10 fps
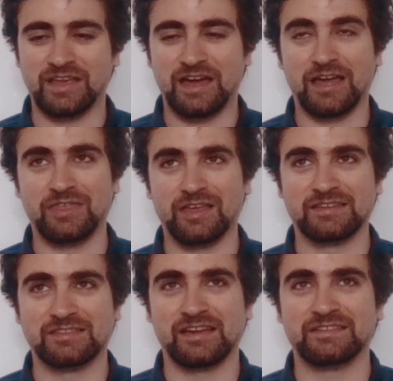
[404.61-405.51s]
Yeah, I think
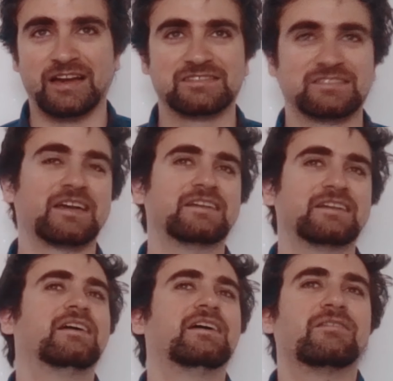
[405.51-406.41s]
it's like just like
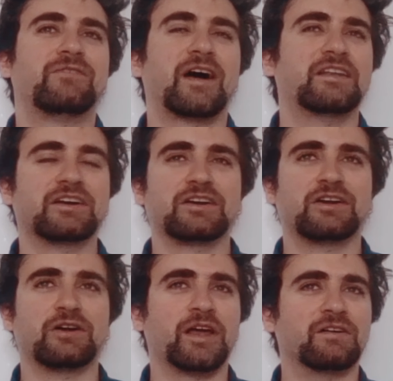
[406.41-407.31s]
finding a
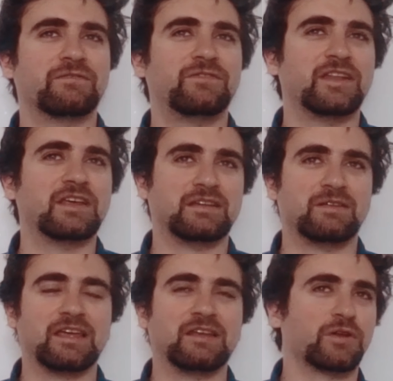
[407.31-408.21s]
good way to fit it
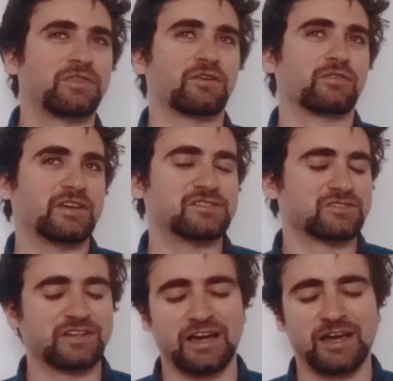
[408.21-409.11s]
in with your
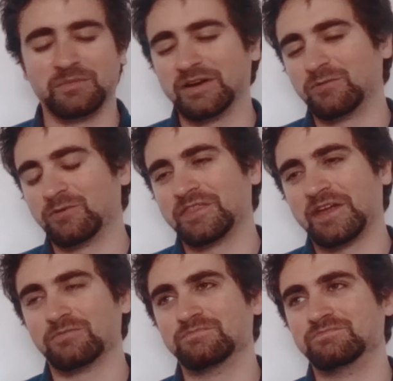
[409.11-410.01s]
leisure time, but
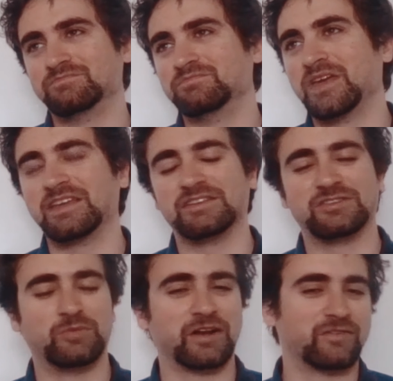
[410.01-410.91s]
without making
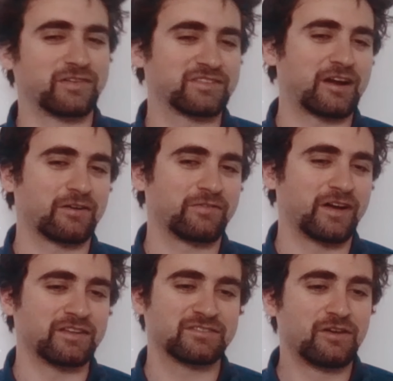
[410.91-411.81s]
too big of a
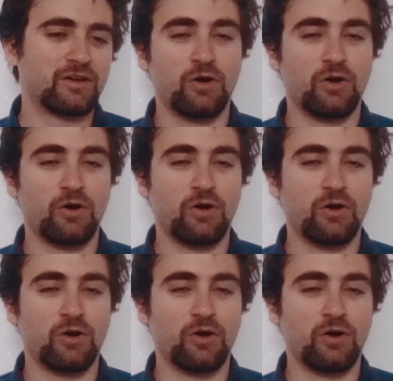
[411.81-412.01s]
sacrifice.